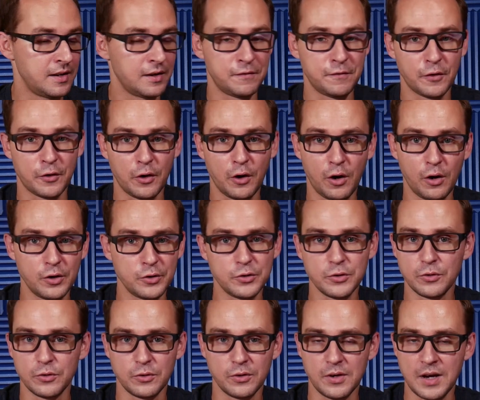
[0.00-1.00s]
For all
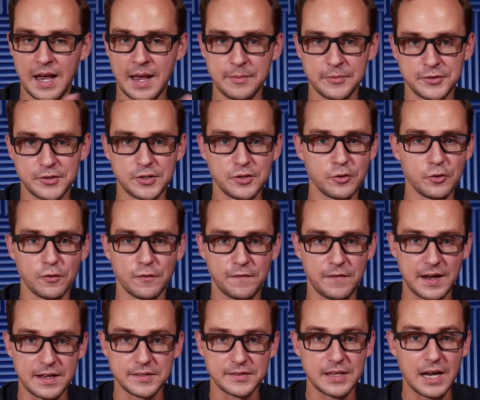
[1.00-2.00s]
you MCU
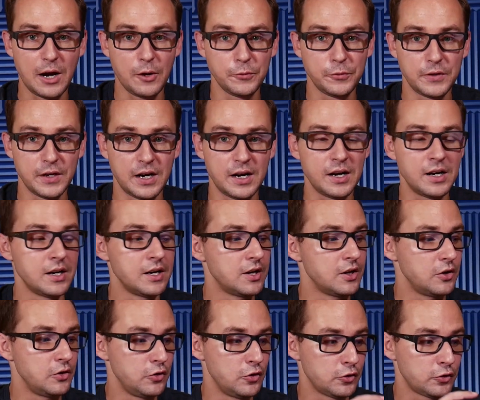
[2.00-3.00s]
fans out there,
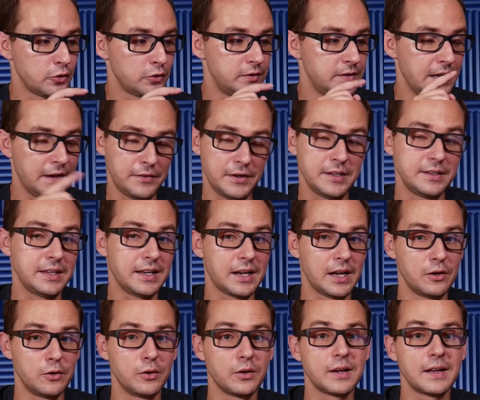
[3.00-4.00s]
you should definitely take
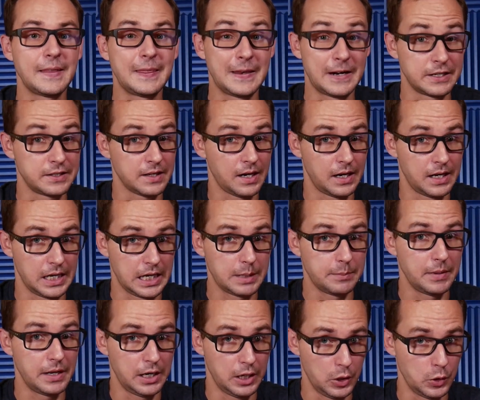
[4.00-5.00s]
a look. There's a link
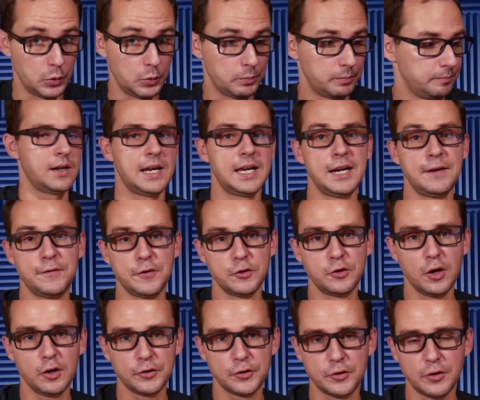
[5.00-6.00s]
below. And if you
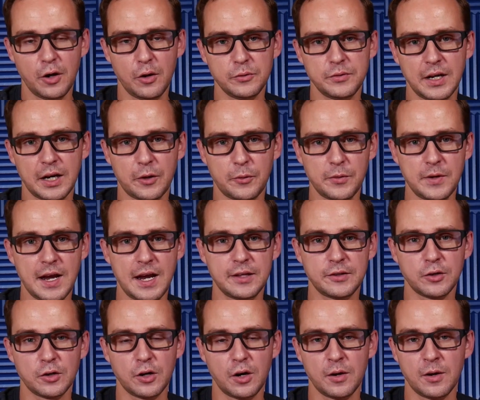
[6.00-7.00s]
don't know the
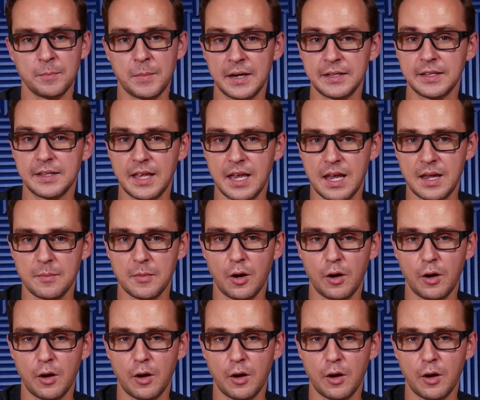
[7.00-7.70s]
creator by the name